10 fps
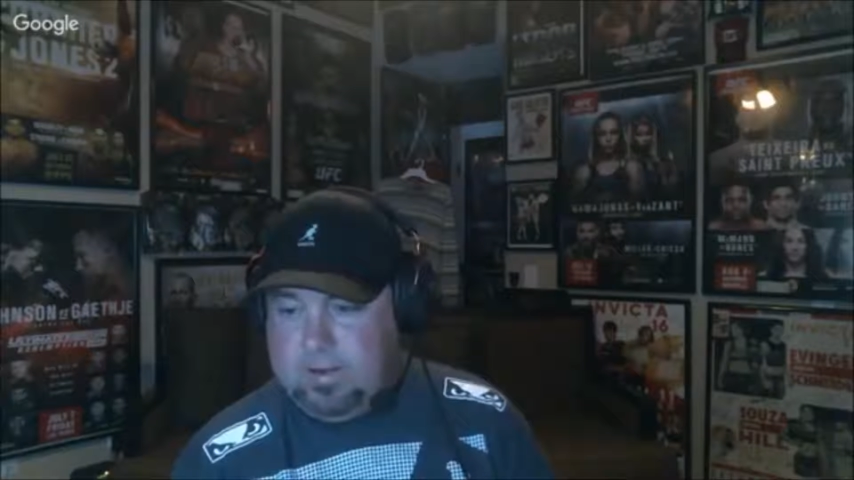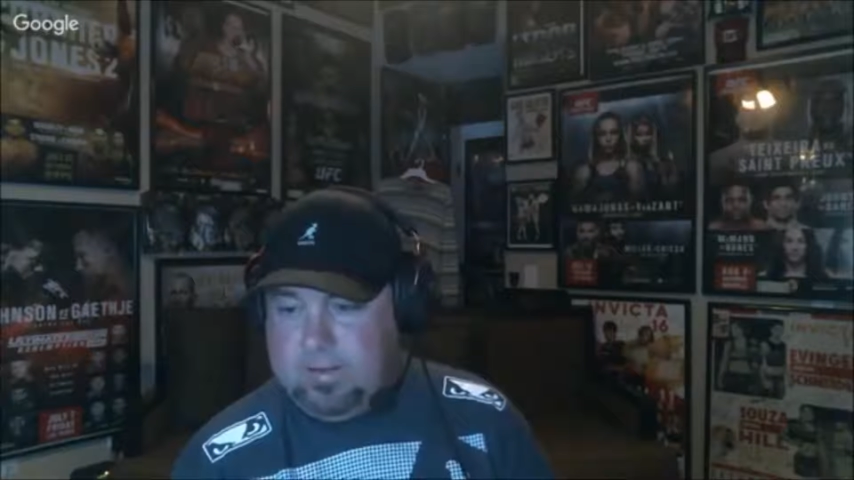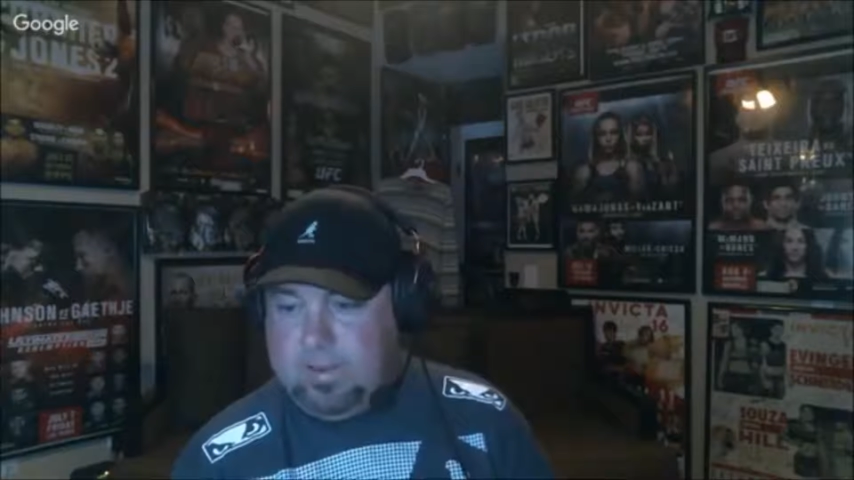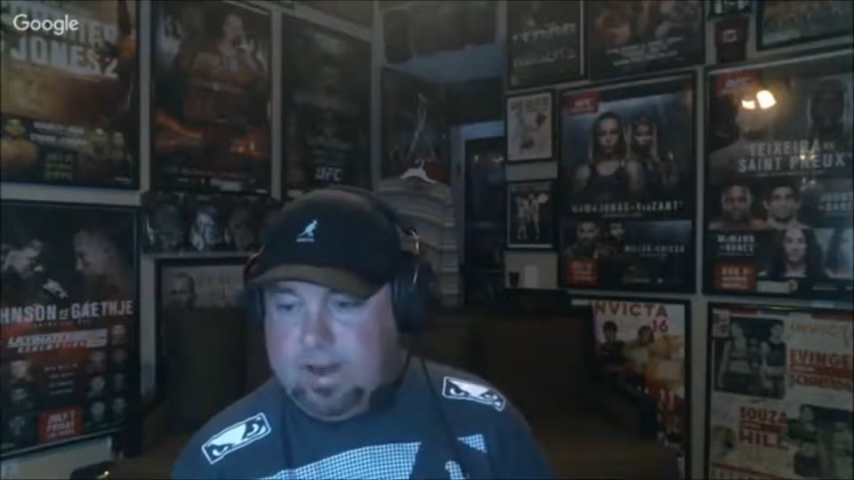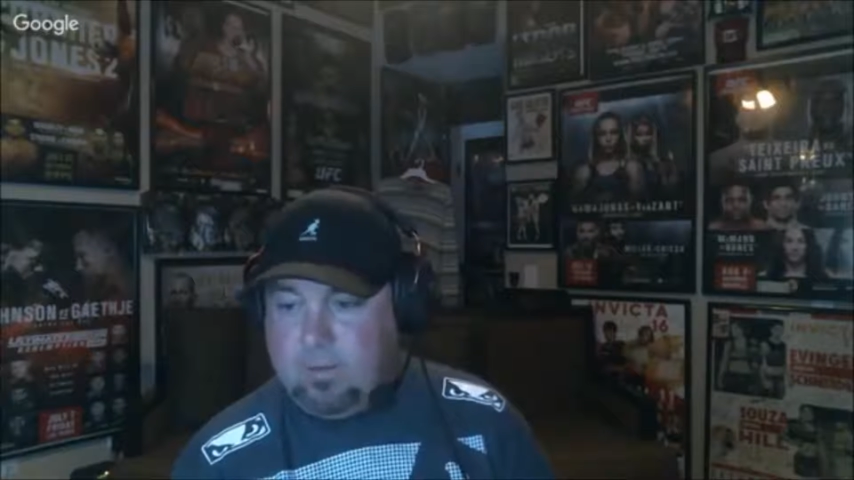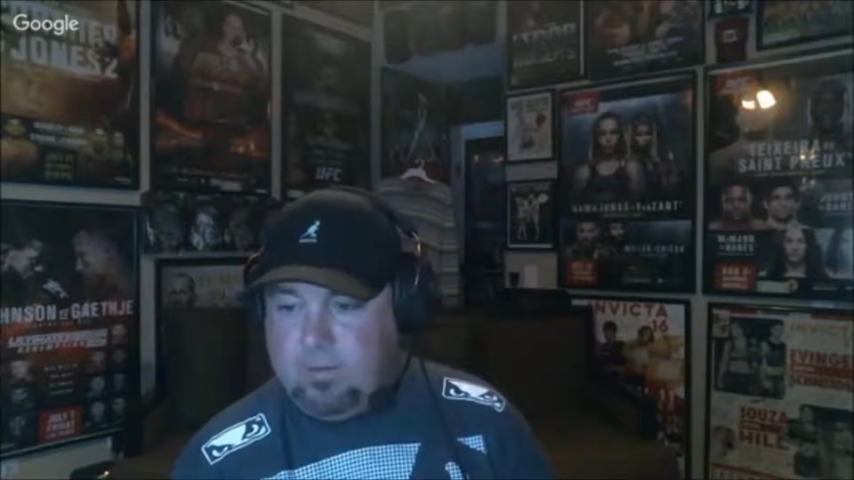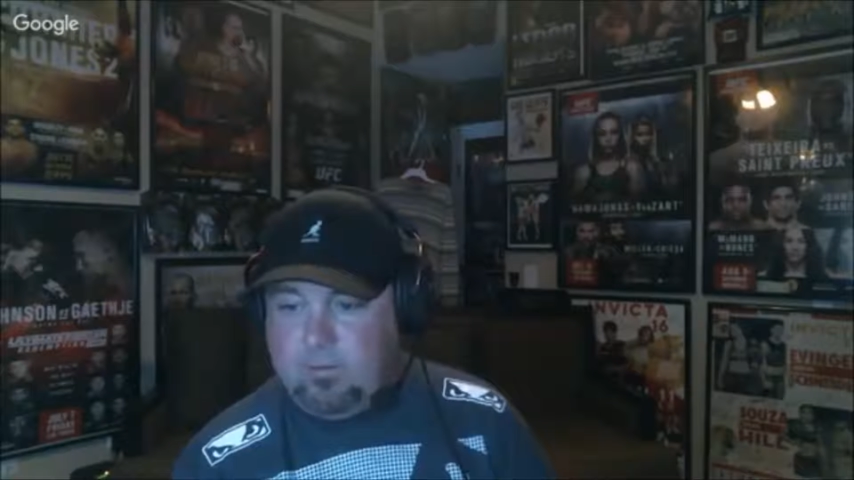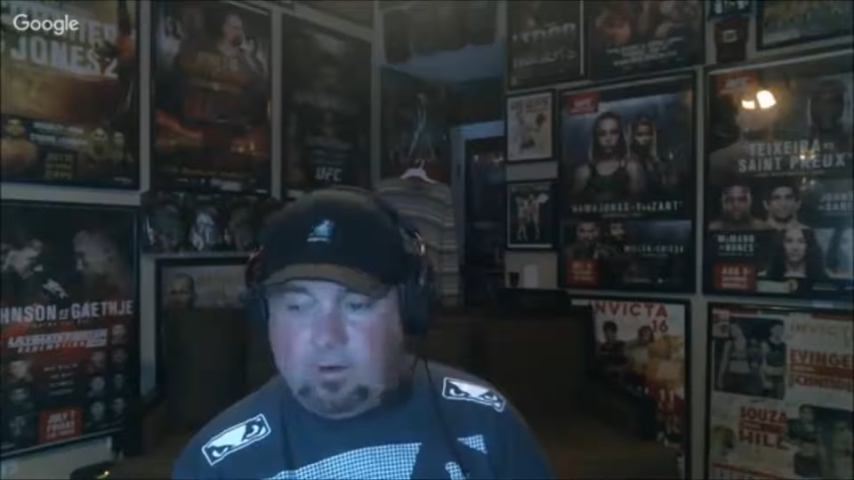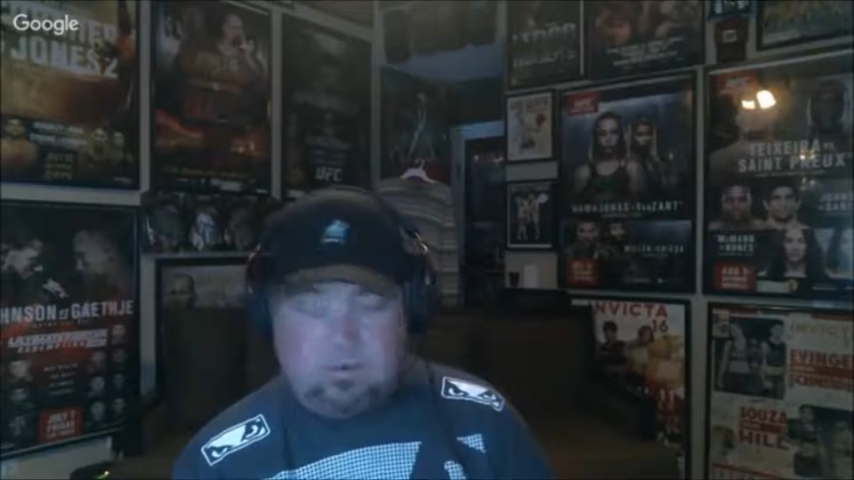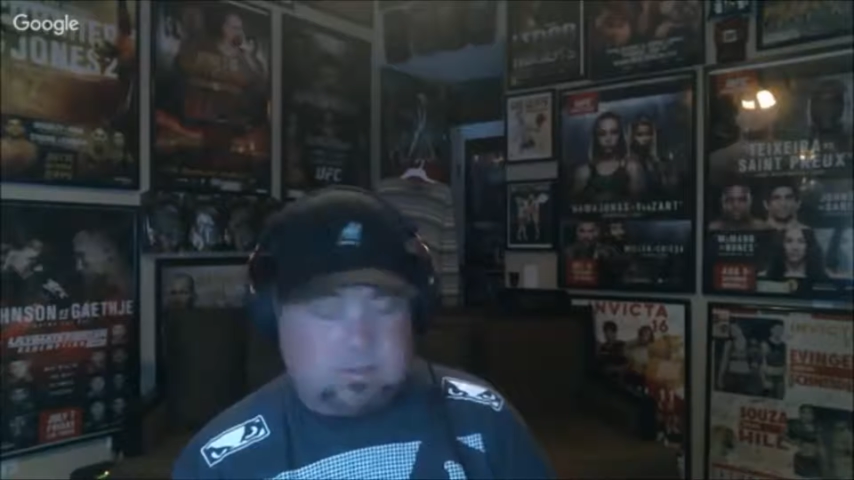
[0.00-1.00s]
and then got
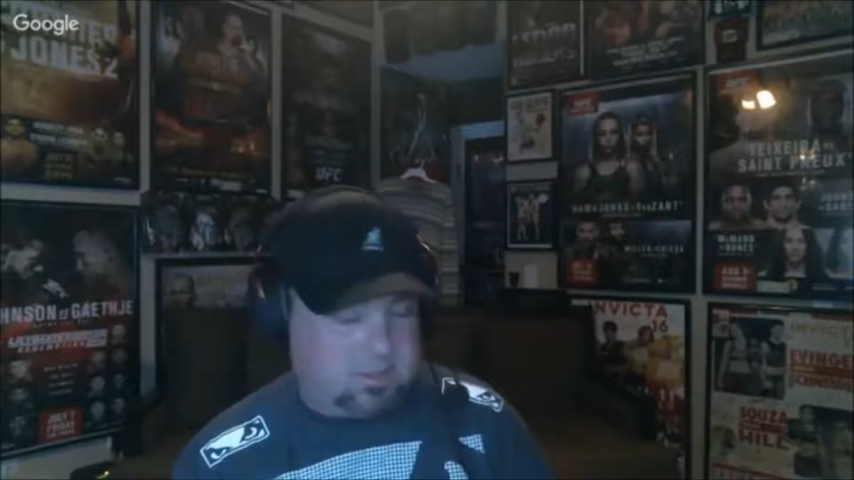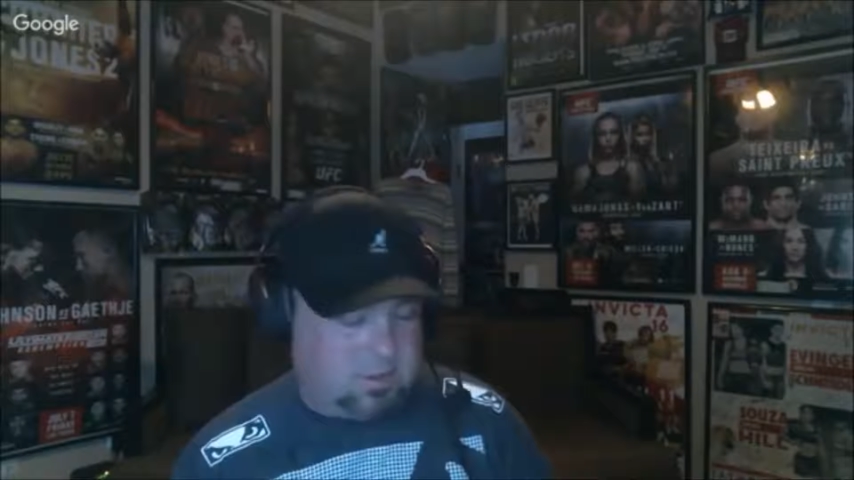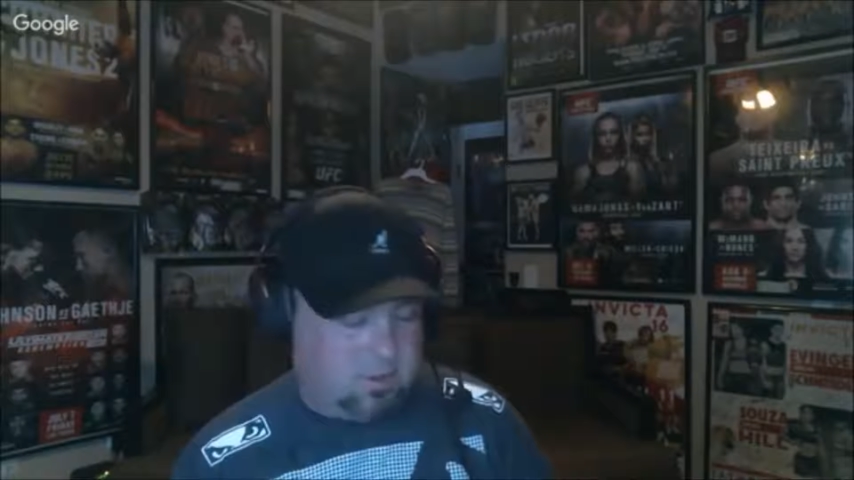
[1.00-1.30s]
reversed.